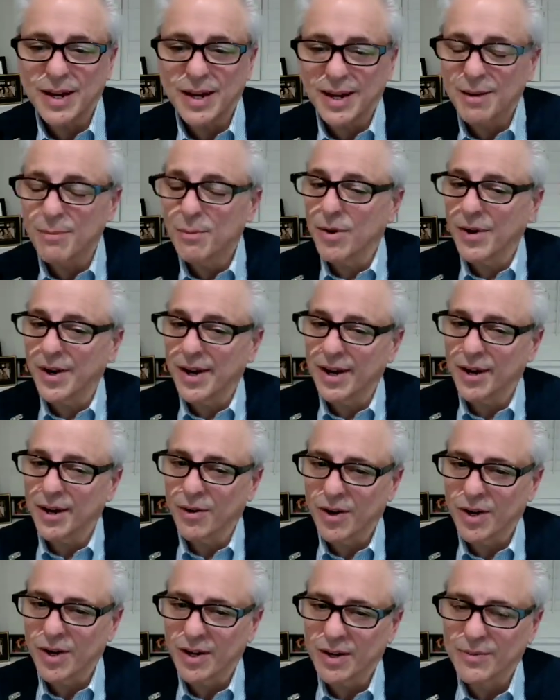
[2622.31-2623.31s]
I get more
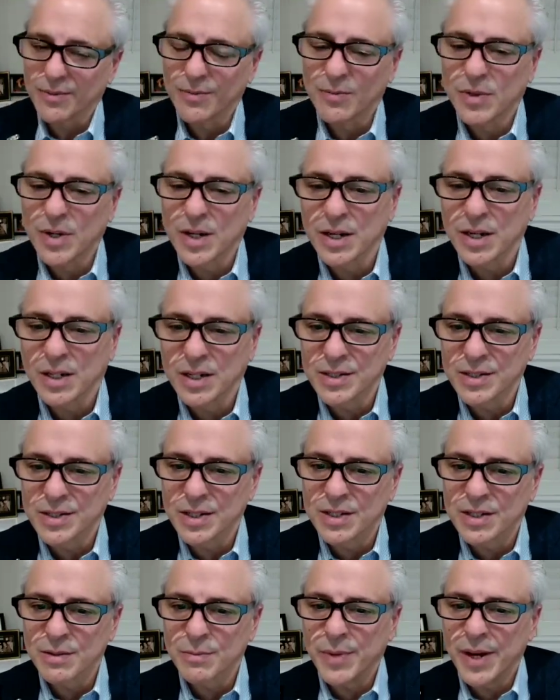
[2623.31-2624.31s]
angry, right? Because
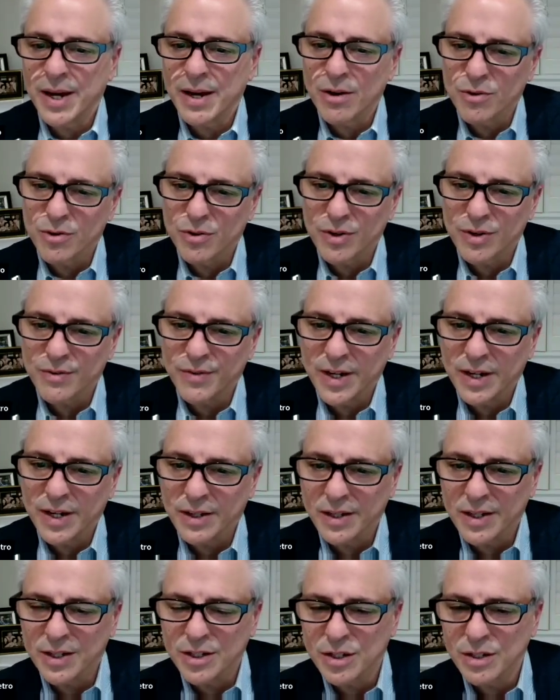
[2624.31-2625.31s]
it's a boundary
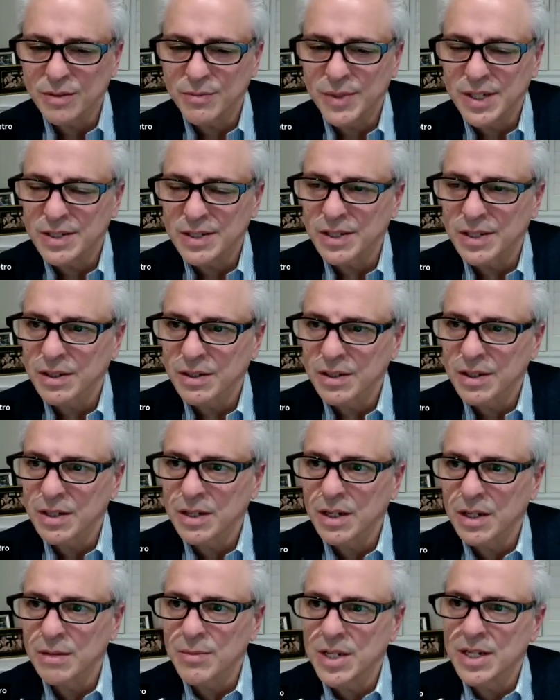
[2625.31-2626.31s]
violation,
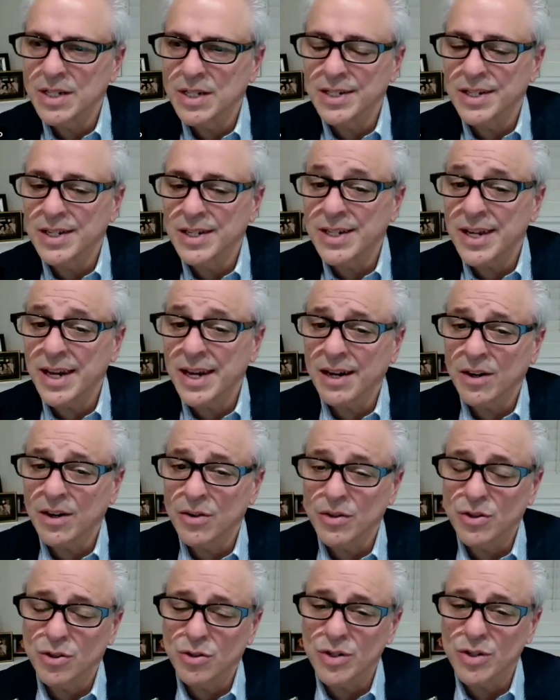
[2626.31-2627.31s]
basically. I mean, it's an
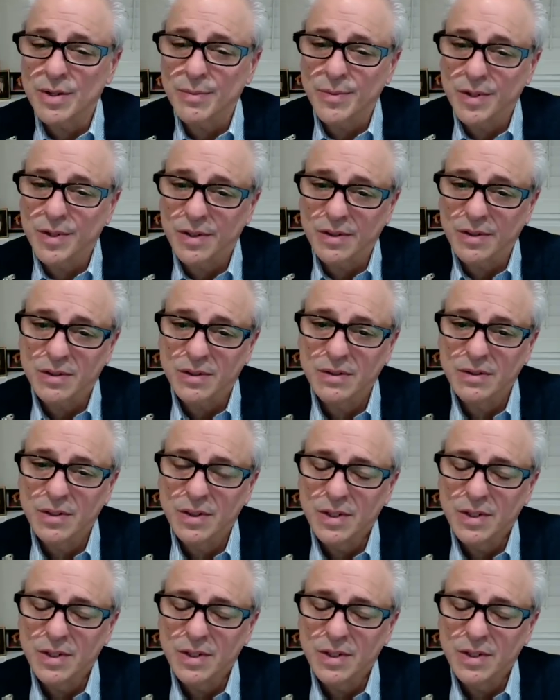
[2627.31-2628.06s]
attack on the treatment.